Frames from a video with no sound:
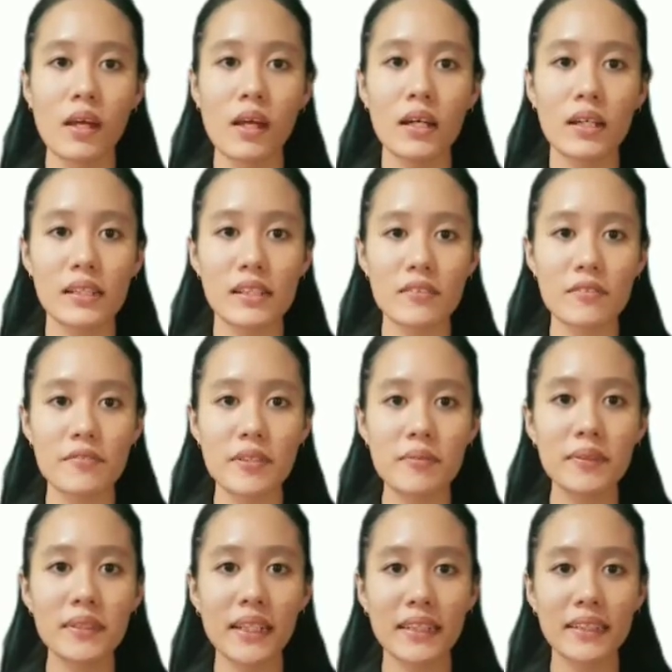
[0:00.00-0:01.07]
The fifth
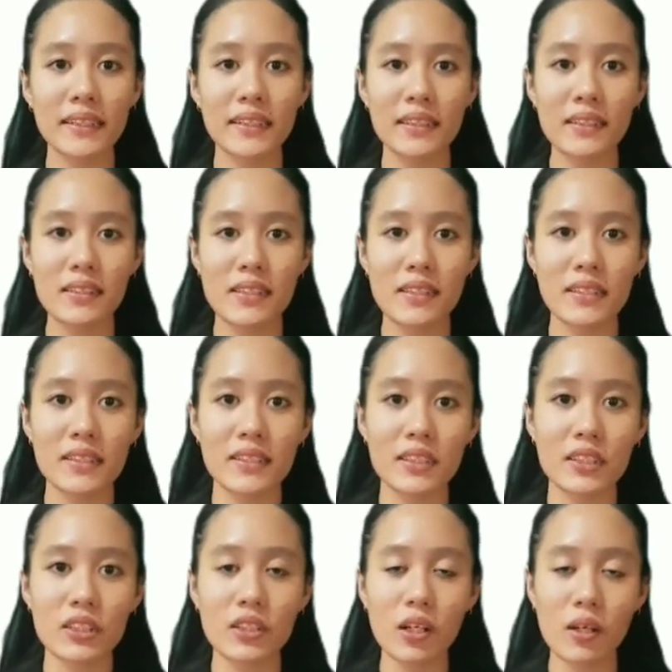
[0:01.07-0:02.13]
section is the
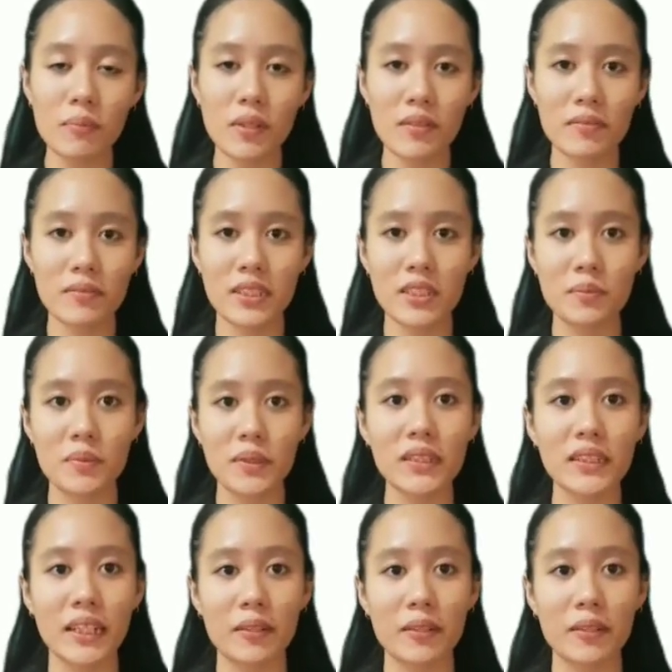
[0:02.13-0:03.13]
scope of this project.